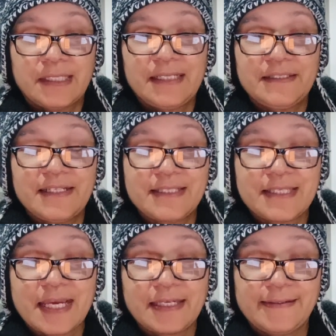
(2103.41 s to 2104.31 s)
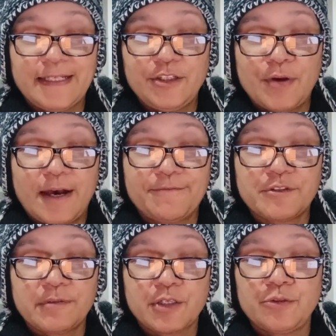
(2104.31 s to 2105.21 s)
And then secondly, you have
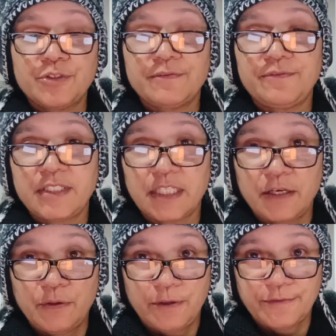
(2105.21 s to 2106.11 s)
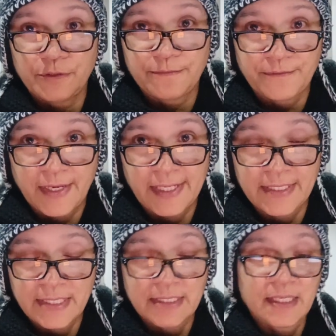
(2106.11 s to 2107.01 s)
to record a video of your
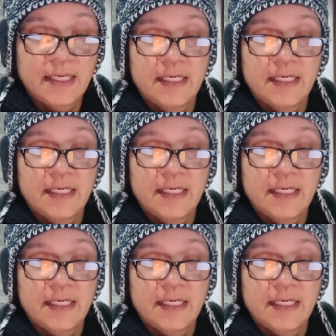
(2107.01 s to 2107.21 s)
face.